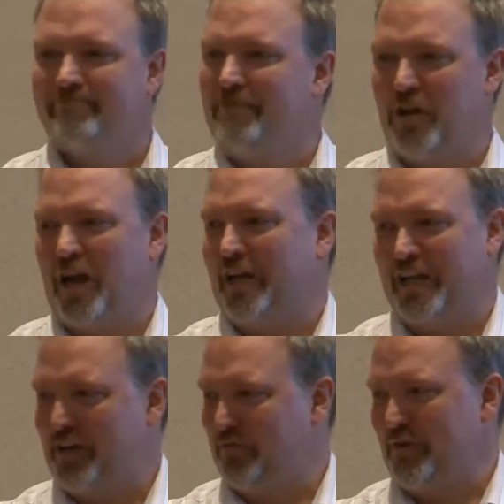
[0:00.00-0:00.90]
you're not going
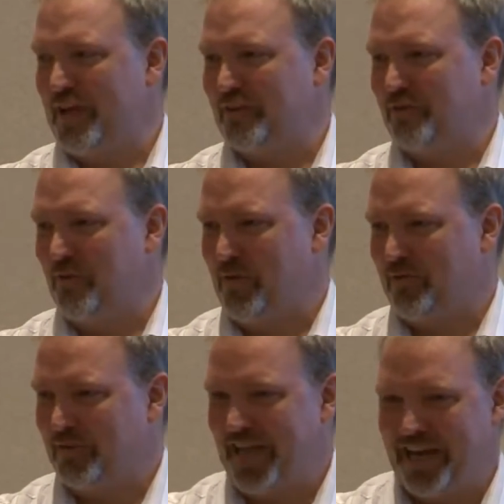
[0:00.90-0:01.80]
to get a $3,000 a month
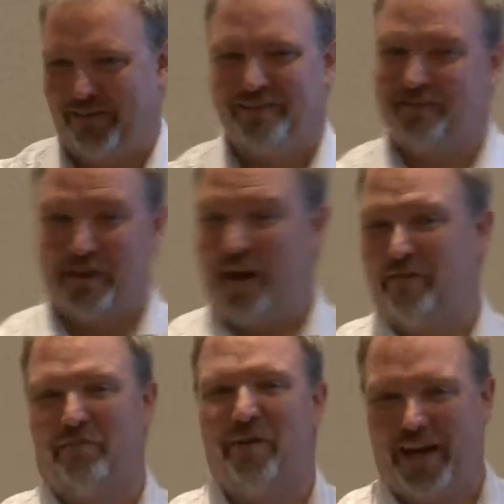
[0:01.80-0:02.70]
retainer, so they don't have
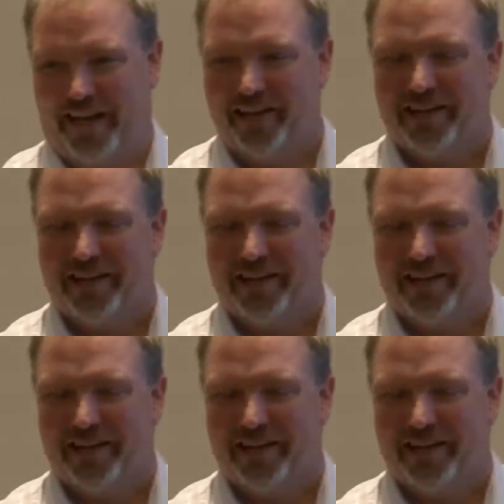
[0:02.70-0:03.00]
enough money.